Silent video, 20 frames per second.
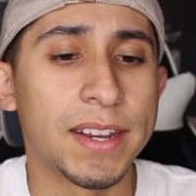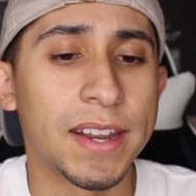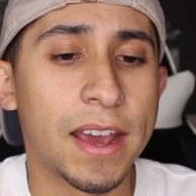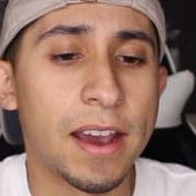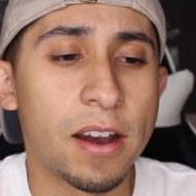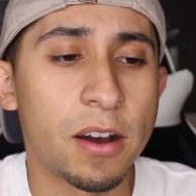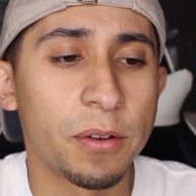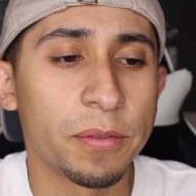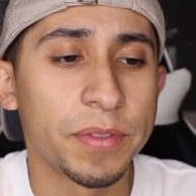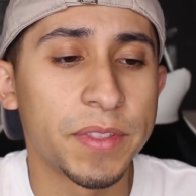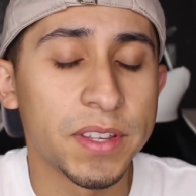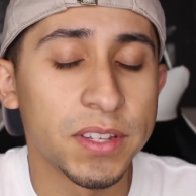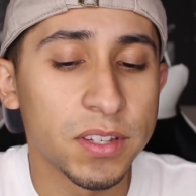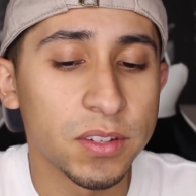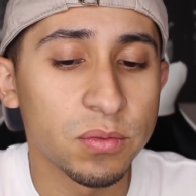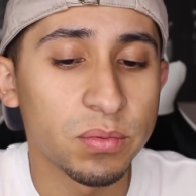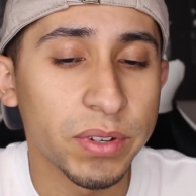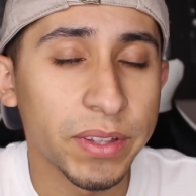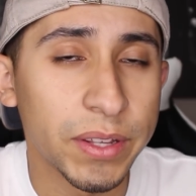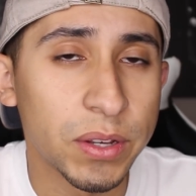Now, this
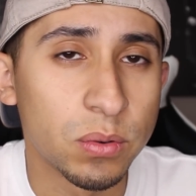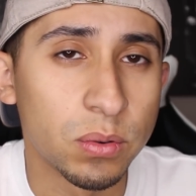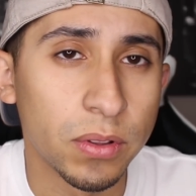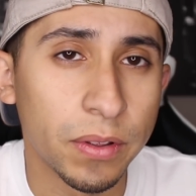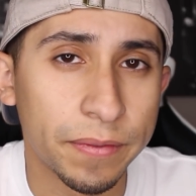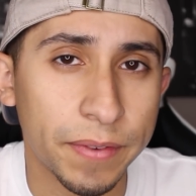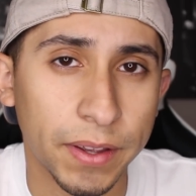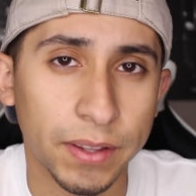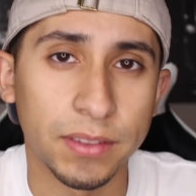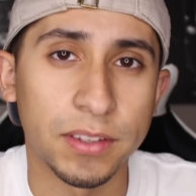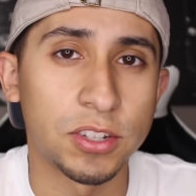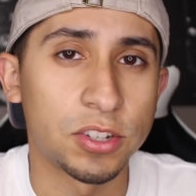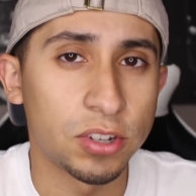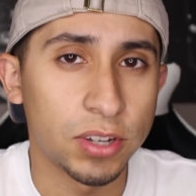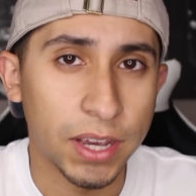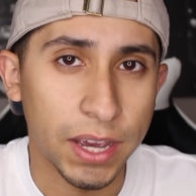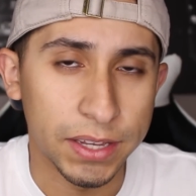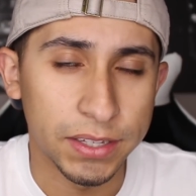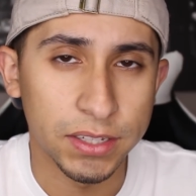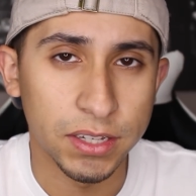is a really cool effect that
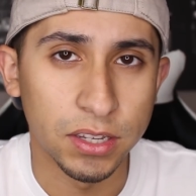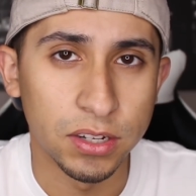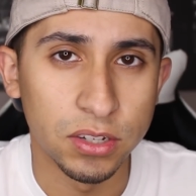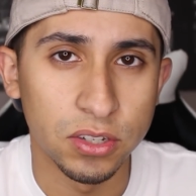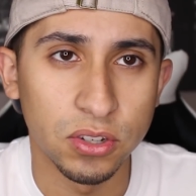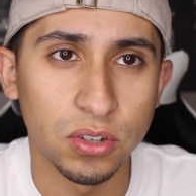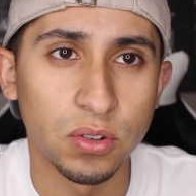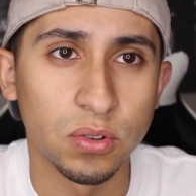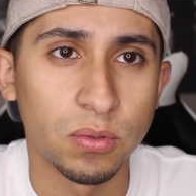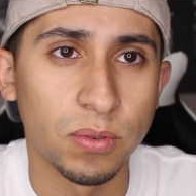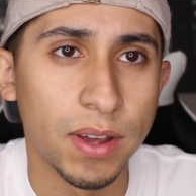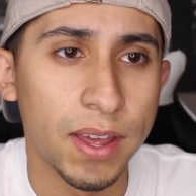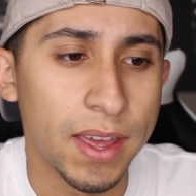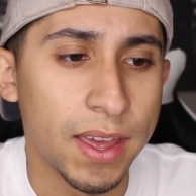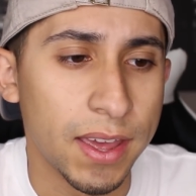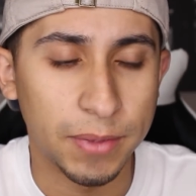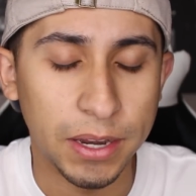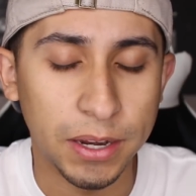you guys can do.